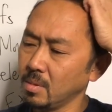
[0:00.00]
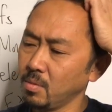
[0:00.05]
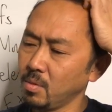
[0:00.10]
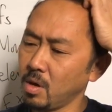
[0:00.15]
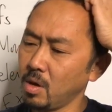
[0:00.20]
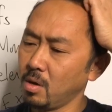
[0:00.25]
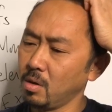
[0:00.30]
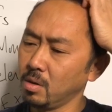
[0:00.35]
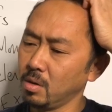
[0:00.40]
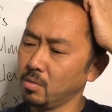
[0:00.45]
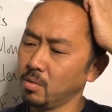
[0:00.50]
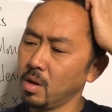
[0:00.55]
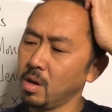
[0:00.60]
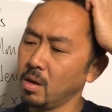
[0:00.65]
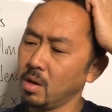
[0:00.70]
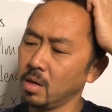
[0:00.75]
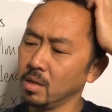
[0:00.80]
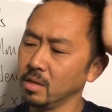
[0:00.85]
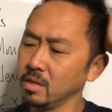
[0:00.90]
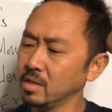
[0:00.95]

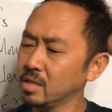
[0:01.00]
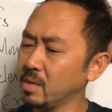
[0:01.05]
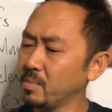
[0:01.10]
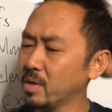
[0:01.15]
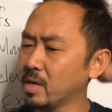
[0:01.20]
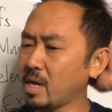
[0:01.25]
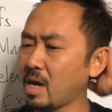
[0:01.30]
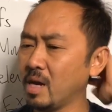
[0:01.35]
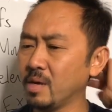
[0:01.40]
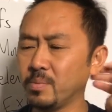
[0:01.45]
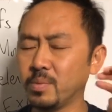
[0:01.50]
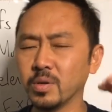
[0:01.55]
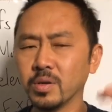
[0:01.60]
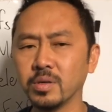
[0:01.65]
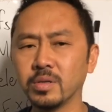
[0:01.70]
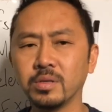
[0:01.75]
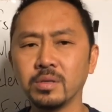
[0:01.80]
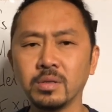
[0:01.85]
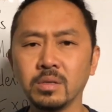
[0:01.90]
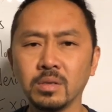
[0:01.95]
Well, at least I'm a kind
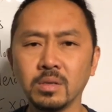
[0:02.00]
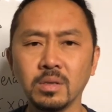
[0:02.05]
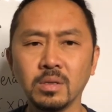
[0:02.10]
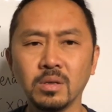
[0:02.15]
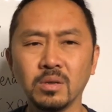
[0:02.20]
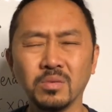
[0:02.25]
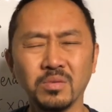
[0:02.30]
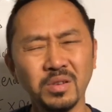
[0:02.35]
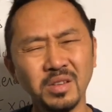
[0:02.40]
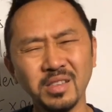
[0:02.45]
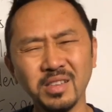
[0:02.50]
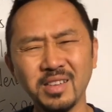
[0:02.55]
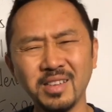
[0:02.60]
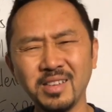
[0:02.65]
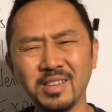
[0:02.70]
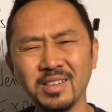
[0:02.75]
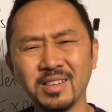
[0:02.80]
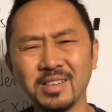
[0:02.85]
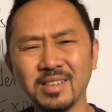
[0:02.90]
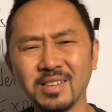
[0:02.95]
person. Really?
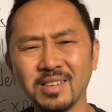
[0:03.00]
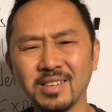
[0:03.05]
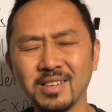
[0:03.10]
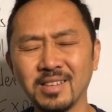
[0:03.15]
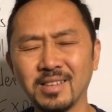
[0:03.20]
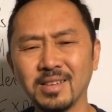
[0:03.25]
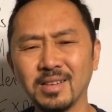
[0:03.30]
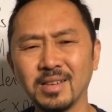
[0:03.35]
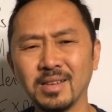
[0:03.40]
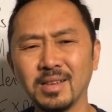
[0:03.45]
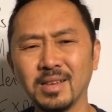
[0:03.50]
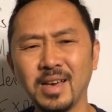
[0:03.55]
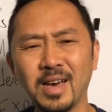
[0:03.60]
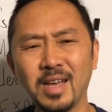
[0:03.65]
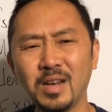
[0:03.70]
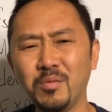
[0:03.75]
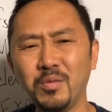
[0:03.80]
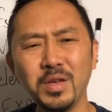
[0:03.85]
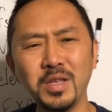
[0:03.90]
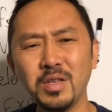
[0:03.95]
How
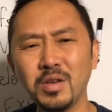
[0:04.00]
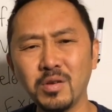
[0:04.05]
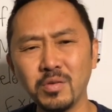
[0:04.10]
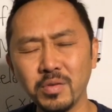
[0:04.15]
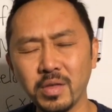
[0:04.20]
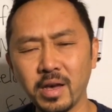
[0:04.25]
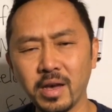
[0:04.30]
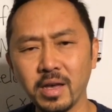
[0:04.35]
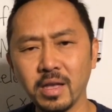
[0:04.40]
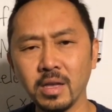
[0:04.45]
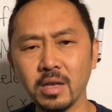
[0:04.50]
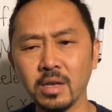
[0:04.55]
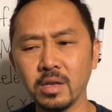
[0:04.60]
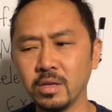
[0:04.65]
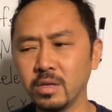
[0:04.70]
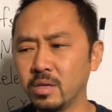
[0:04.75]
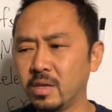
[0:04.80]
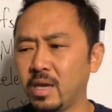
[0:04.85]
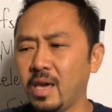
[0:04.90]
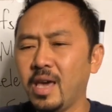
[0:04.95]
do we know that?
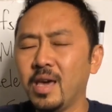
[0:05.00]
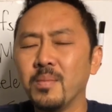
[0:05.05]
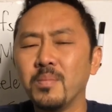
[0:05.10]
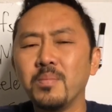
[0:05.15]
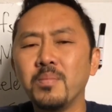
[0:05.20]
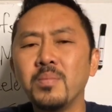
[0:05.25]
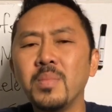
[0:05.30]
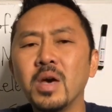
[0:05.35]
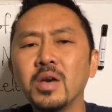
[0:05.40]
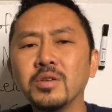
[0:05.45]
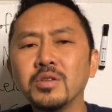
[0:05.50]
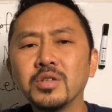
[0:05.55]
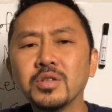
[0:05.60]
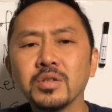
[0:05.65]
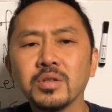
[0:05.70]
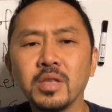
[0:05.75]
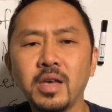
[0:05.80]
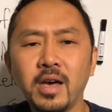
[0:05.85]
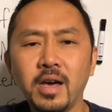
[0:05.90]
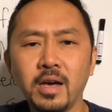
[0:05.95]
You can't
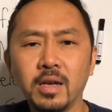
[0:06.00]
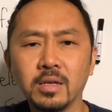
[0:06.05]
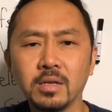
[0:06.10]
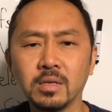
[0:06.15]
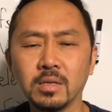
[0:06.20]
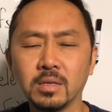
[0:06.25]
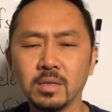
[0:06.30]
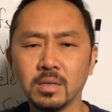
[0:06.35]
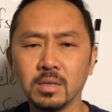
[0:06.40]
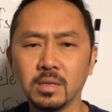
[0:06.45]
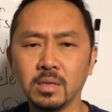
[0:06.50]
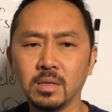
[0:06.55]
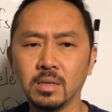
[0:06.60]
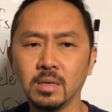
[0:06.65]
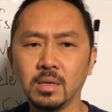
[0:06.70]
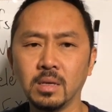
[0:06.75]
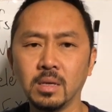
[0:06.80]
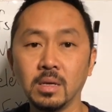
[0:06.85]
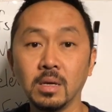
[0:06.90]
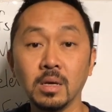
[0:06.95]
measure that.
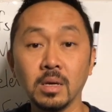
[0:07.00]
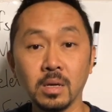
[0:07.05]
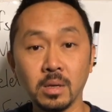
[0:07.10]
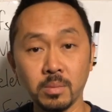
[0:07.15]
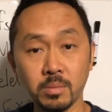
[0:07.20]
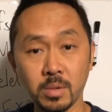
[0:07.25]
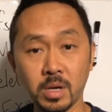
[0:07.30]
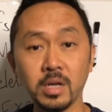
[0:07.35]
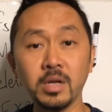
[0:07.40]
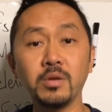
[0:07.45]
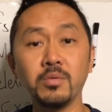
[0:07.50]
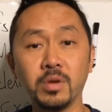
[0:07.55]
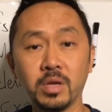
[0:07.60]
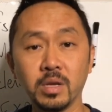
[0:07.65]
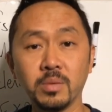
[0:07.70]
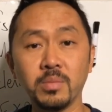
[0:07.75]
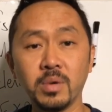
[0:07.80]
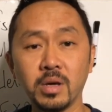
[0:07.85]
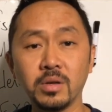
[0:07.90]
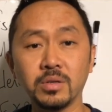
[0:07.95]
Money we
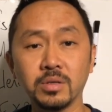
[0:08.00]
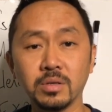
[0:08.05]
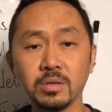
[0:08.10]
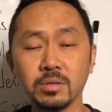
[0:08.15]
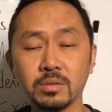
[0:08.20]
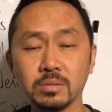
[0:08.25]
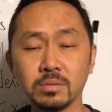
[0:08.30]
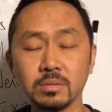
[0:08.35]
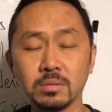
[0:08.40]
can measure.